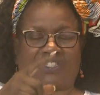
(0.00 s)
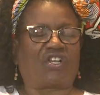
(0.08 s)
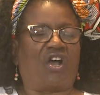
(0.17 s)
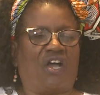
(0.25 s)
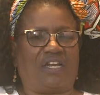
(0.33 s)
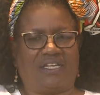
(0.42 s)

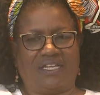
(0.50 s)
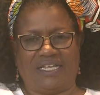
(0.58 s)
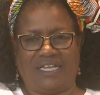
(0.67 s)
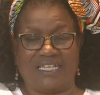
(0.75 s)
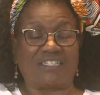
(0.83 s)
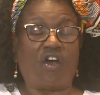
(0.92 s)
Corner
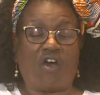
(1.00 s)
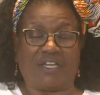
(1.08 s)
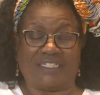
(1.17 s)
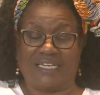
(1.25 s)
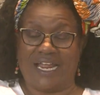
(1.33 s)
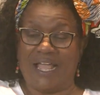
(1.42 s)
is
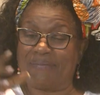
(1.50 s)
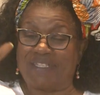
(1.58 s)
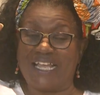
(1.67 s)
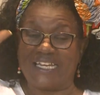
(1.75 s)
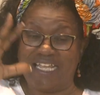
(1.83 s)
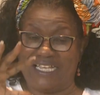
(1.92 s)
haunted. I'm
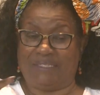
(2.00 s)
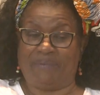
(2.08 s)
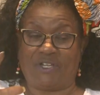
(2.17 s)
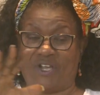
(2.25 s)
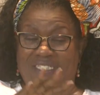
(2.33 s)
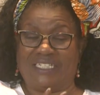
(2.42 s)
saying is
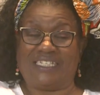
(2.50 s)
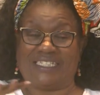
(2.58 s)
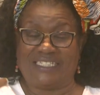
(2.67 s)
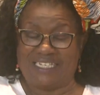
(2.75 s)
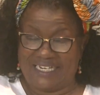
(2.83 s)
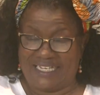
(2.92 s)
because it
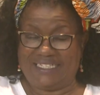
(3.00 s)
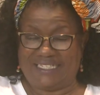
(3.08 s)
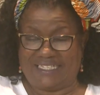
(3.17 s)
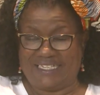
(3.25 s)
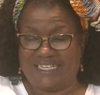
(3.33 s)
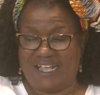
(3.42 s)
still
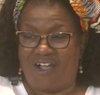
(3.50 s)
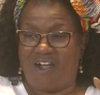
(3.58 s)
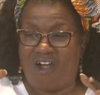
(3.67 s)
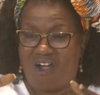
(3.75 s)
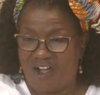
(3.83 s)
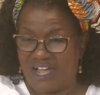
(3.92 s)
is.
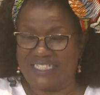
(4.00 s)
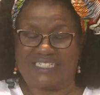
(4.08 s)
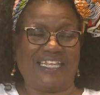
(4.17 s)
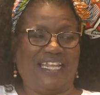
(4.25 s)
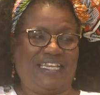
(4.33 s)
Okay. Haunted.